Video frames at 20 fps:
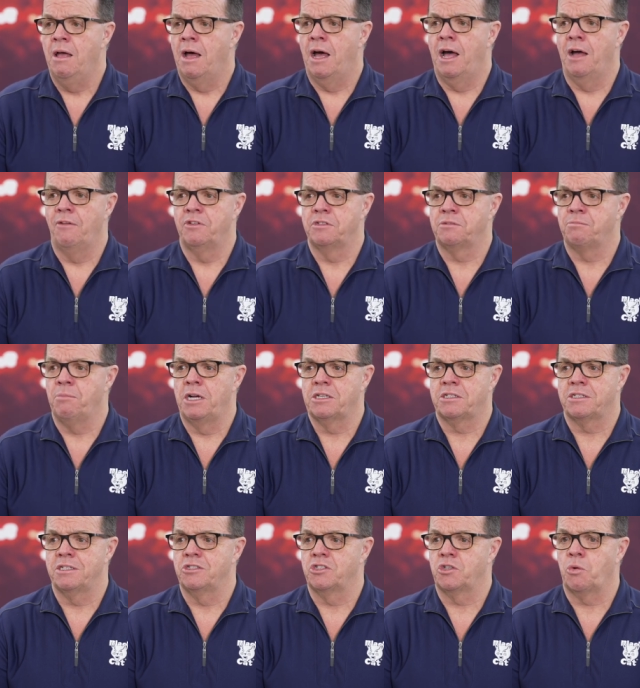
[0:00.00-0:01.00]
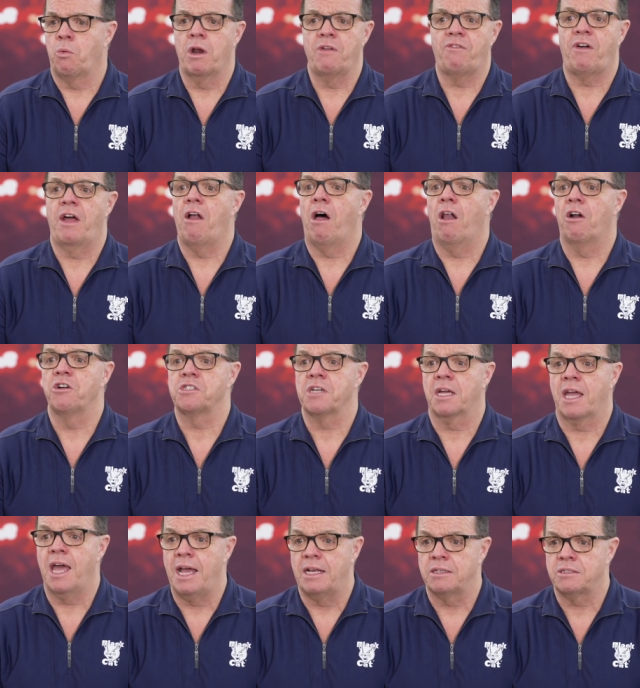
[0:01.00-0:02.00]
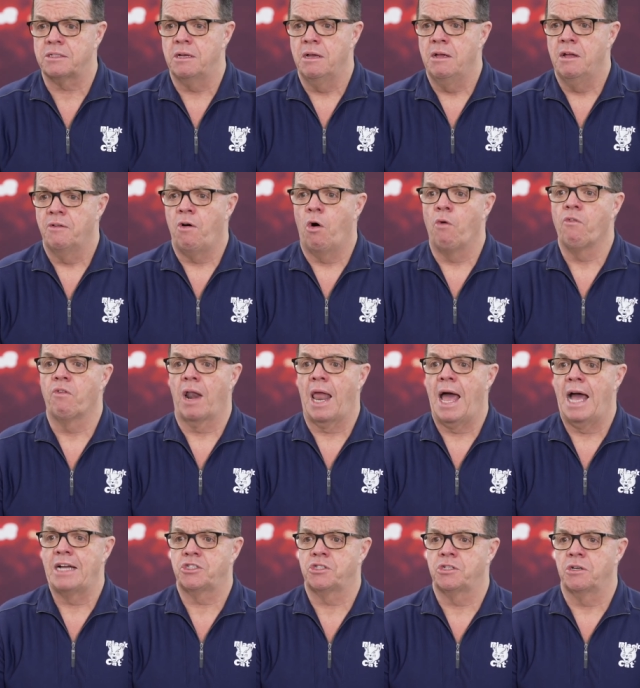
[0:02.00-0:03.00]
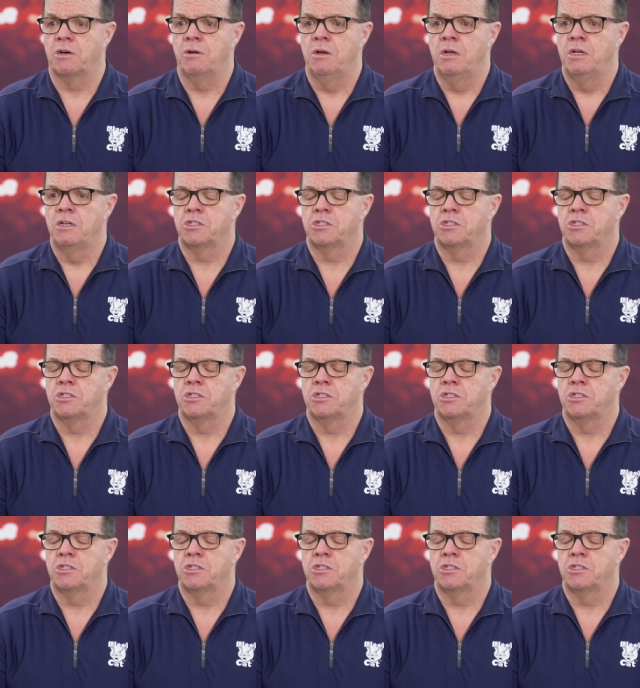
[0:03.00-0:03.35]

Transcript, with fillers: of as much as $25 a case over last year.